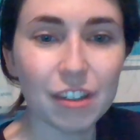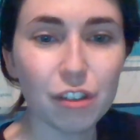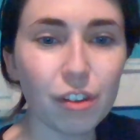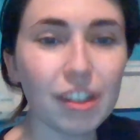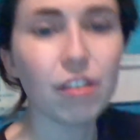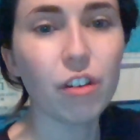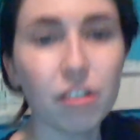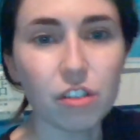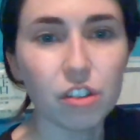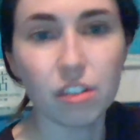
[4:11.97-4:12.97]
So these
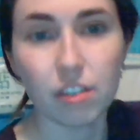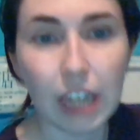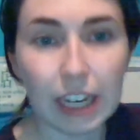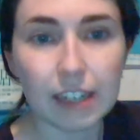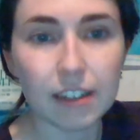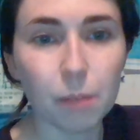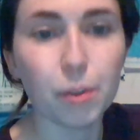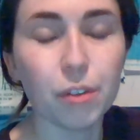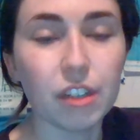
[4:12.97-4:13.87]
aren't just any temples.